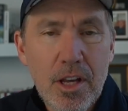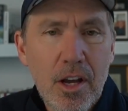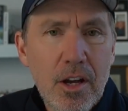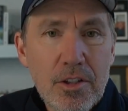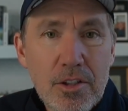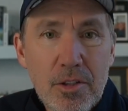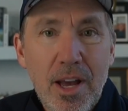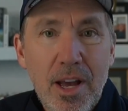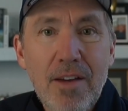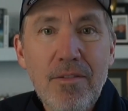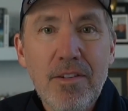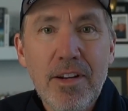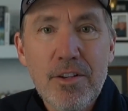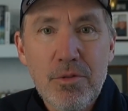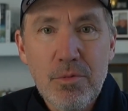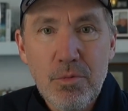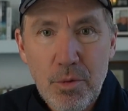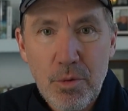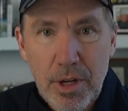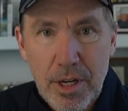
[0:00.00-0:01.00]
They also have
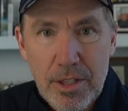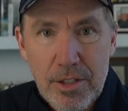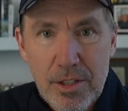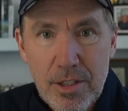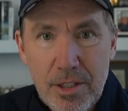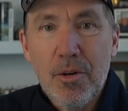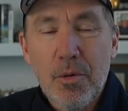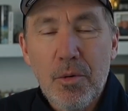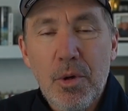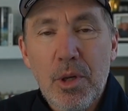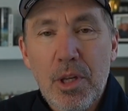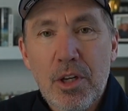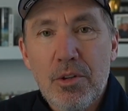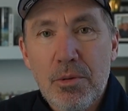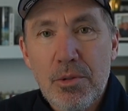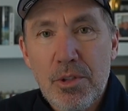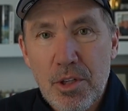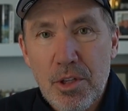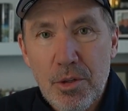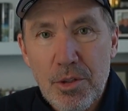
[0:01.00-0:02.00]
less risk in
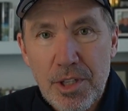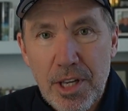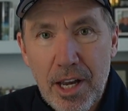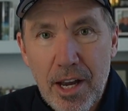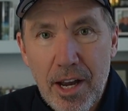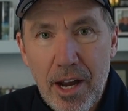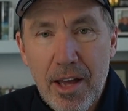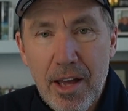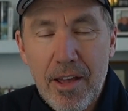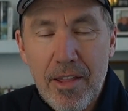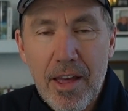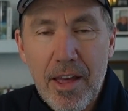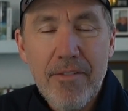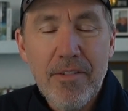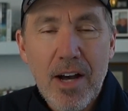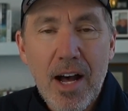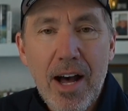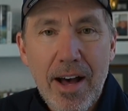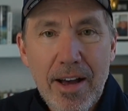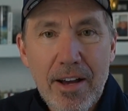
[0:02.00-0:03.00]
terms of using AI. They
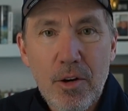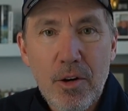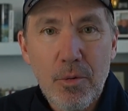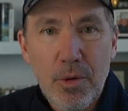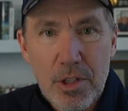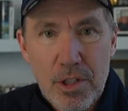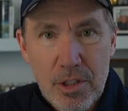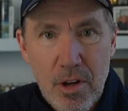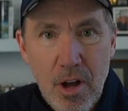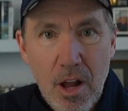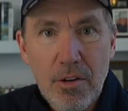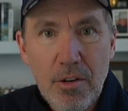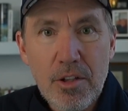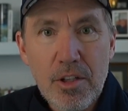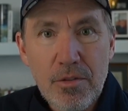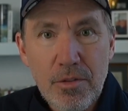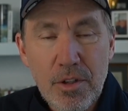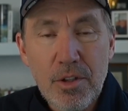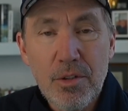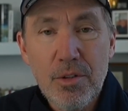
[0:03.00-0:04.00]
have a higher risk
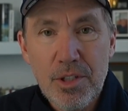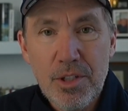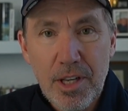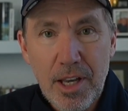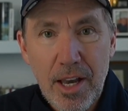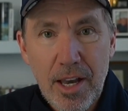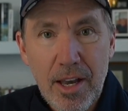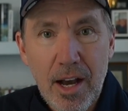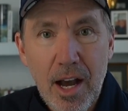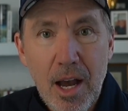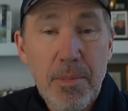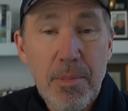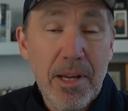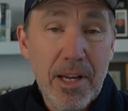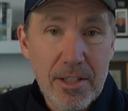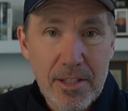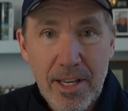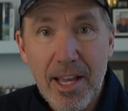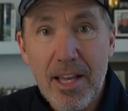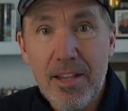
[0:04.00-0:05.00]
tolerance for using AI
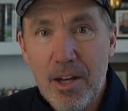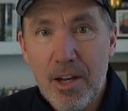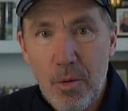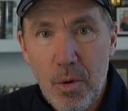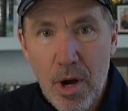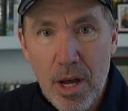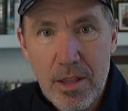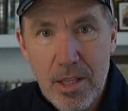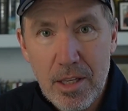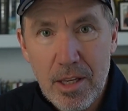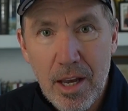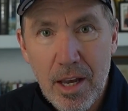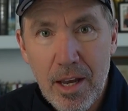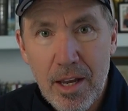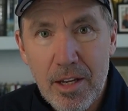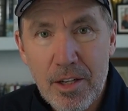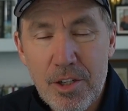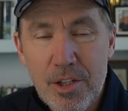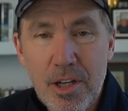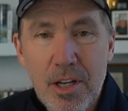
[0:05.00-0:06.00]
because again, they want the
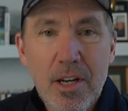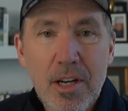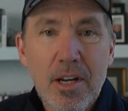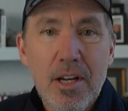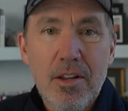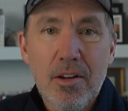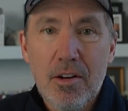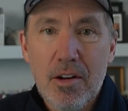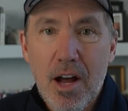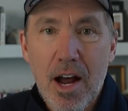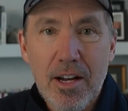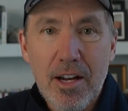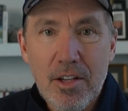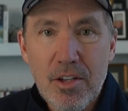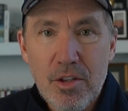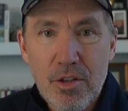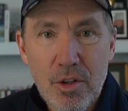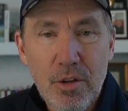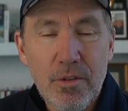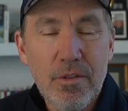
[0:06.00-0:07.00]
edge. They're not
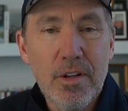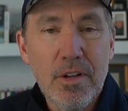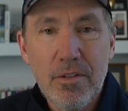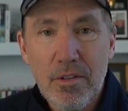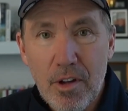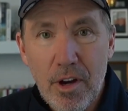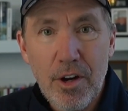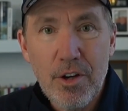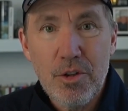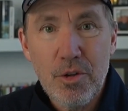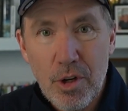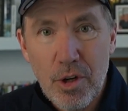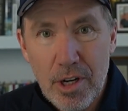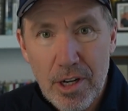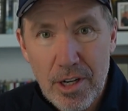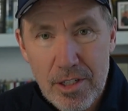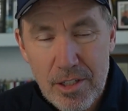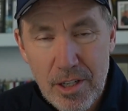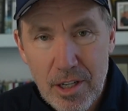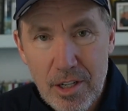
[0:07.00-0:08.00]
conservative large
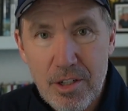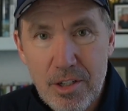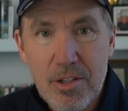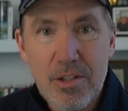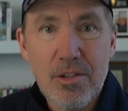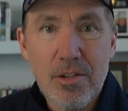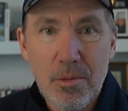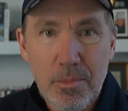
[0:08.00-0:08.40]
organizations.